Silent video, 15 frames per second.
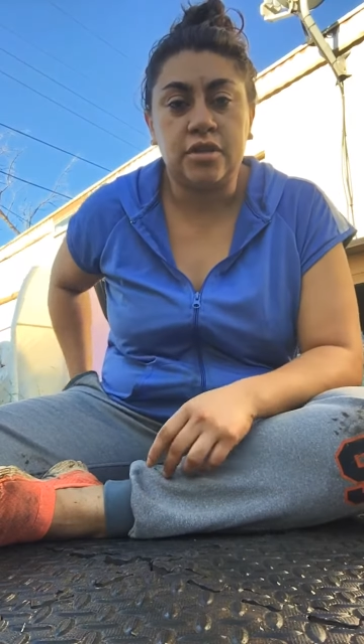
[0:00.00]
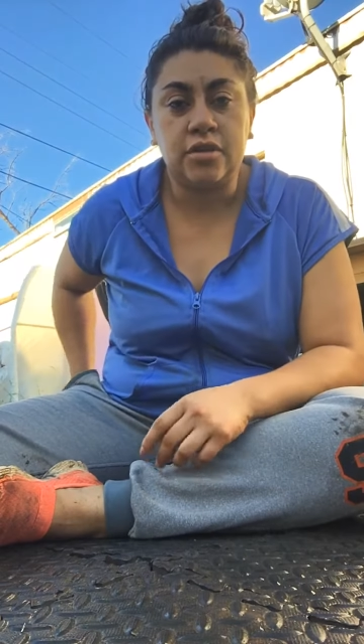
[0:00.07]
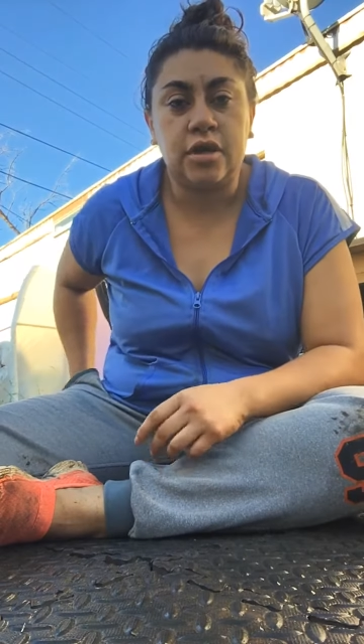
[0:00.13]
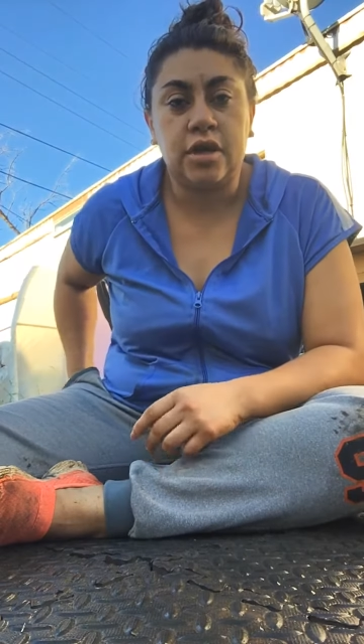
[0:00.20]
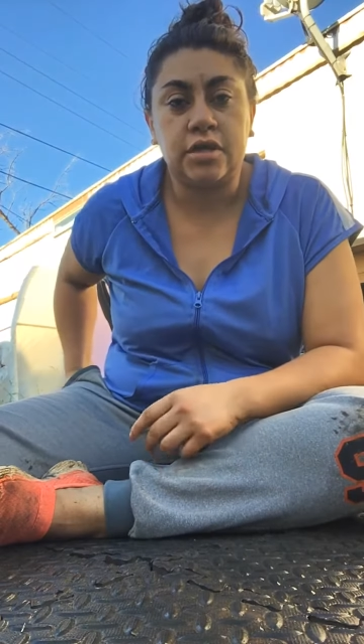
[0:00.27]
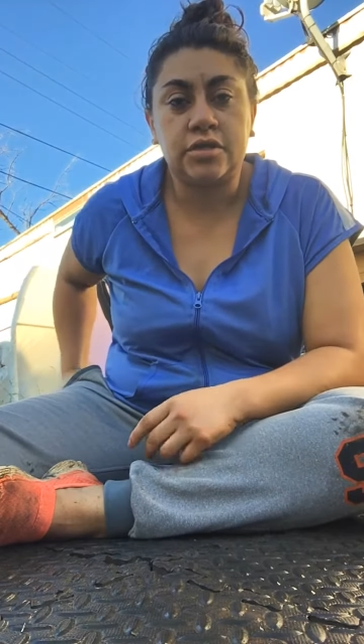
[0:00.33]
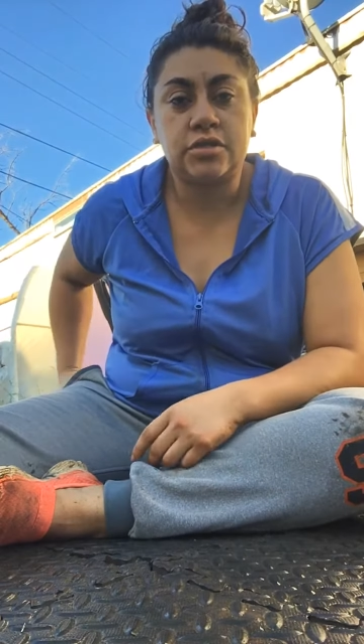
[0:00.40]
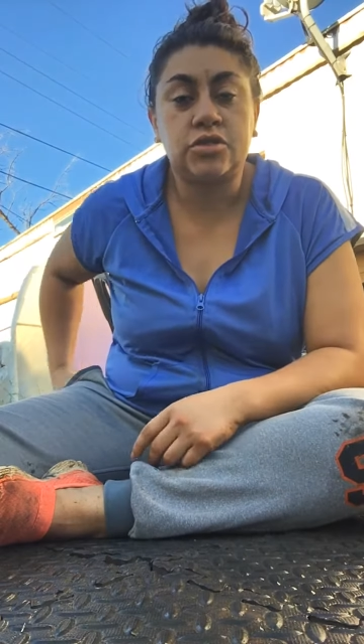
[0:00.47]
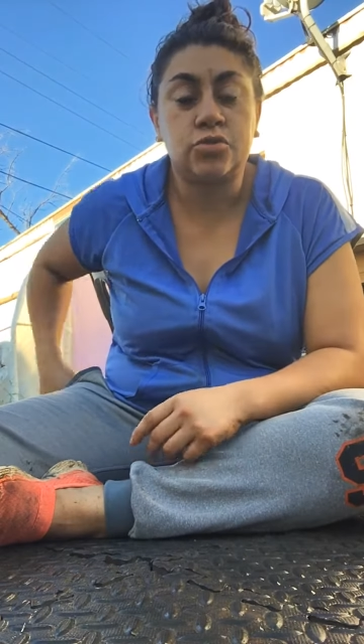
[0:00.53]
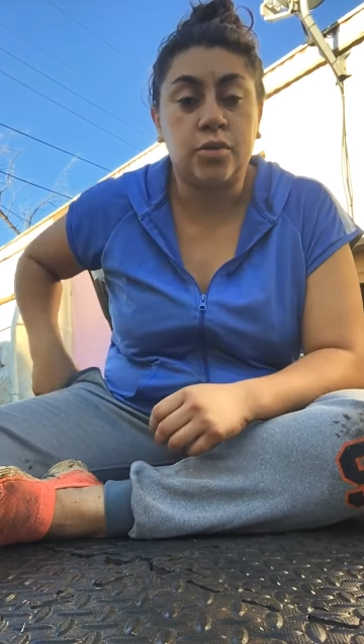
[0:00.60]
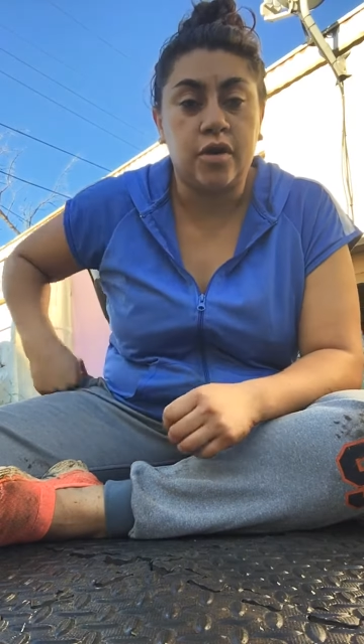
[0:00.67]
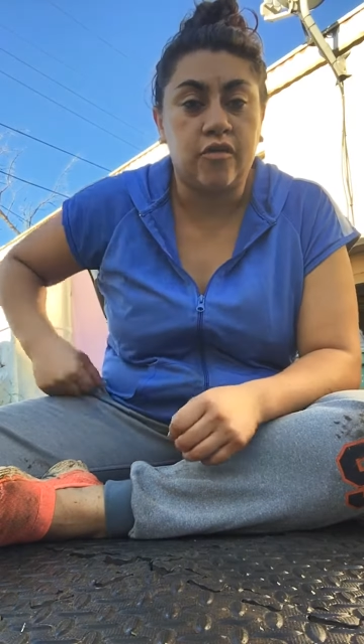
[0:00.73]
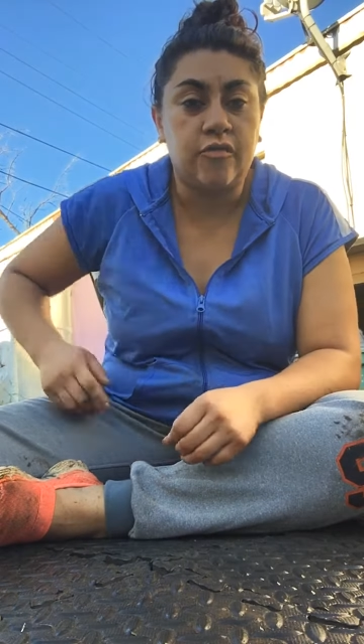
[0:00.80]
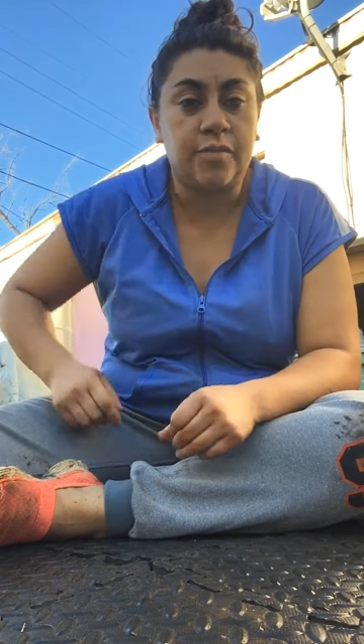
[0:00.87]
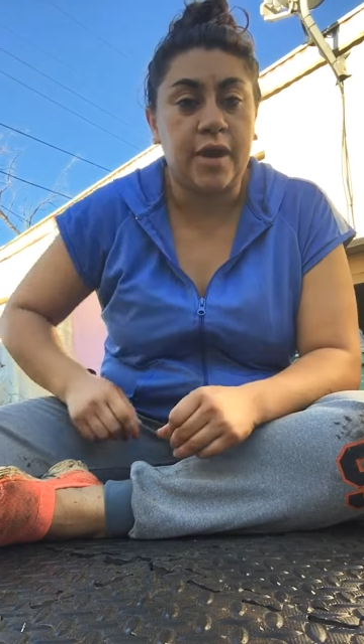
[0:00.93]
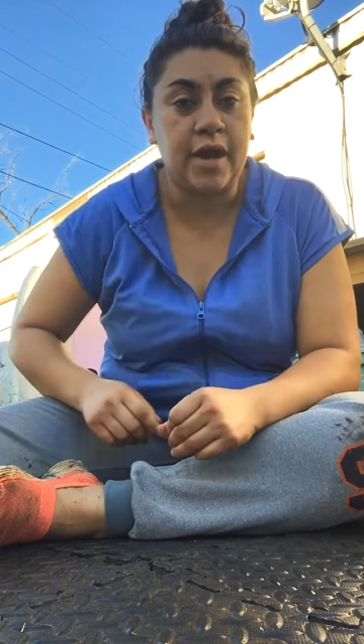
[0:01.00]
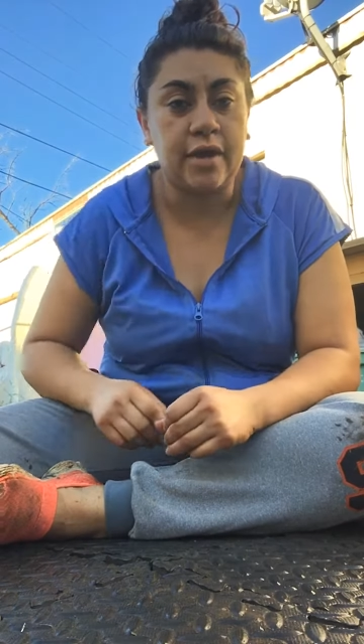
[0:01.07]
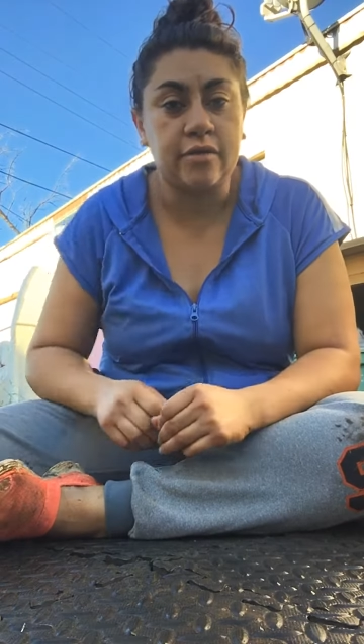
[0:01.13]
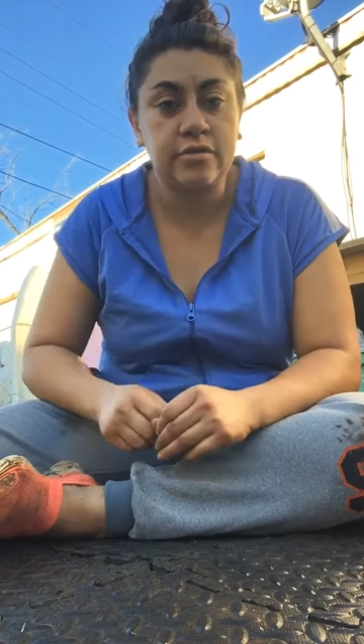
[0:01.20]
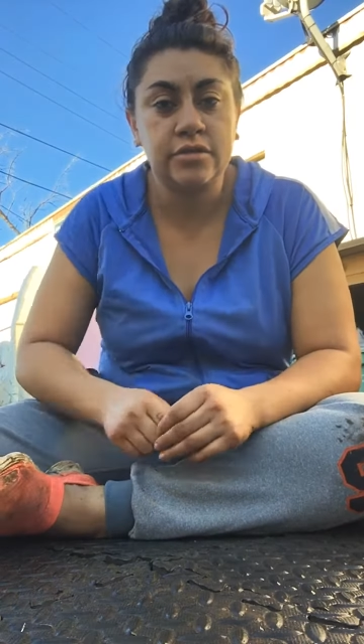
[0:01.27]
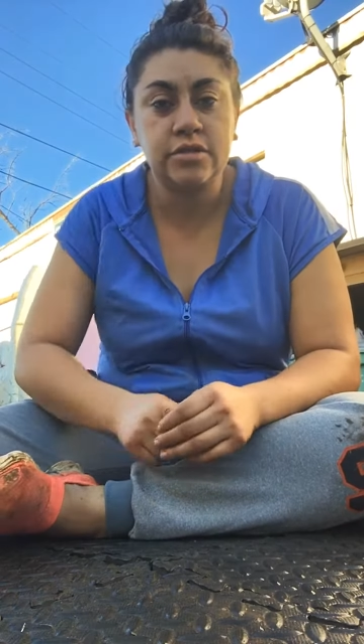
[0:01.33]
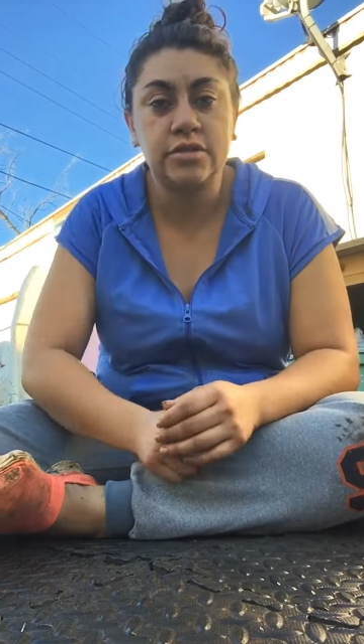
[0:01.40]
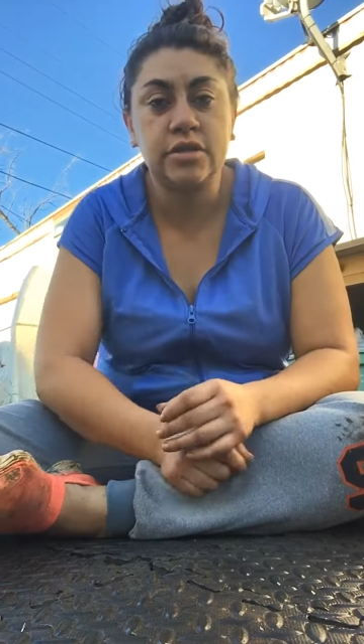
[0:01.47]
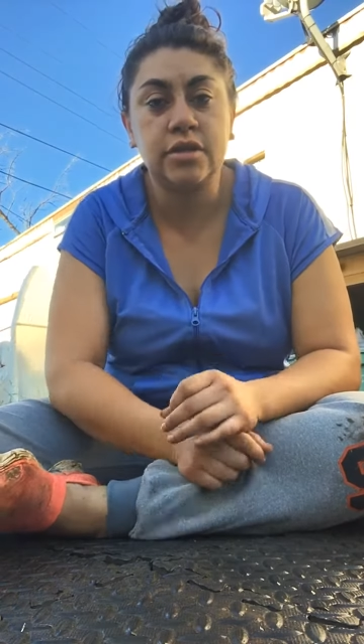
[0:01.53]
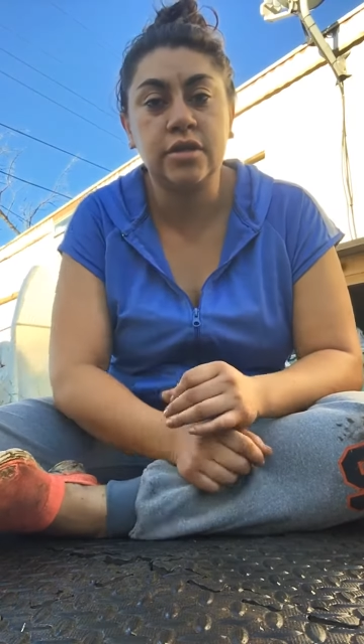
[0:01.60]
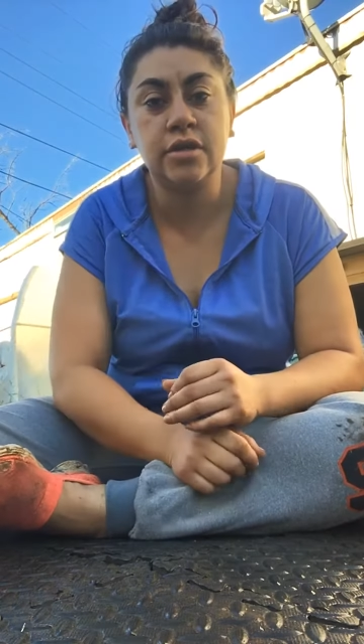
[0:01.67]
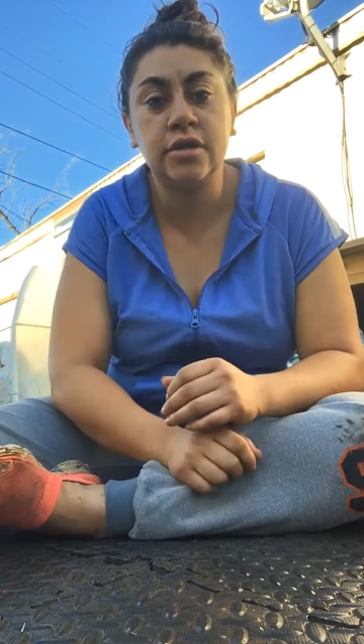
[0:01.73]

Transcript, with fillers: lost 12 pounds.